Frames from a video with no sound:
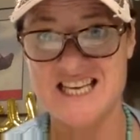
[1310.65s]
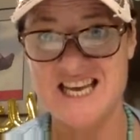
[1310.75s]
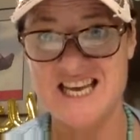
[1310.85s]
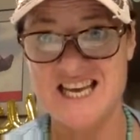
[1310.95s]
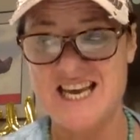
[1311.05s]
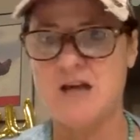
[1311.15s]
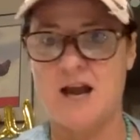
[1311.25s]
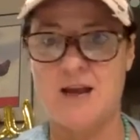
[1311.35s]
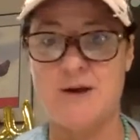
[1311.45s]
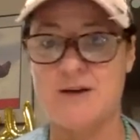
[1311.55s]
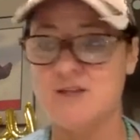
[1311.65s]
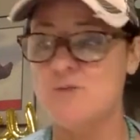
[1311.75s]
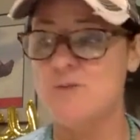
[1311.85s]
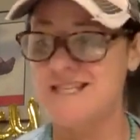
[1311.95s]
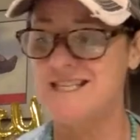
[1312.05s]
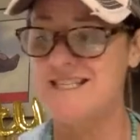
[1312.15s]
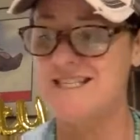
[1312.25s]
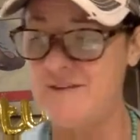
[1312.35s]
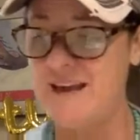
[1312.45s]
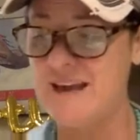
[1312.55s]
And I'm going to talk about a
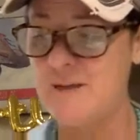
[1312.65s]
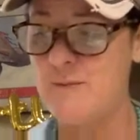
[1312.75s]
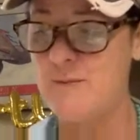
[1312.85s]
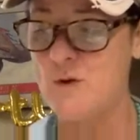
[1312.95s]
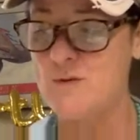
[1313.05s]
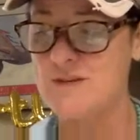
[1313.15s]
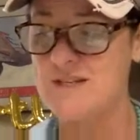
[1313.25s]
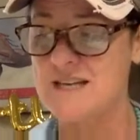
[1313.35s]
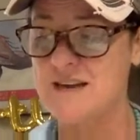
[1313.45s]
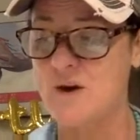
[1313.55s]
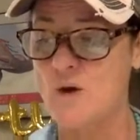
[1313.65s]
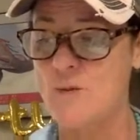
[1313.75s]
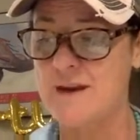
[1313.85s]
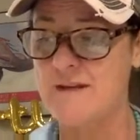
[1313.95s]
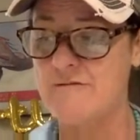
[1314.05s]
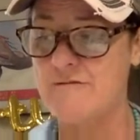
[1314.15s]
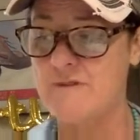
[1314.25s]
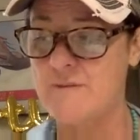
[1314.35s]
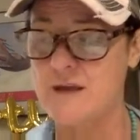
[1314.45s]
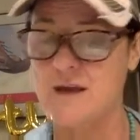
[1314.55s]
specific potency that opened up
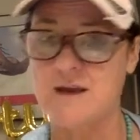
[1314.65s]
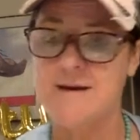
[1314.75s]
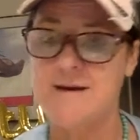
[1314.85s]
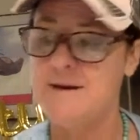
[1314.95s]
for me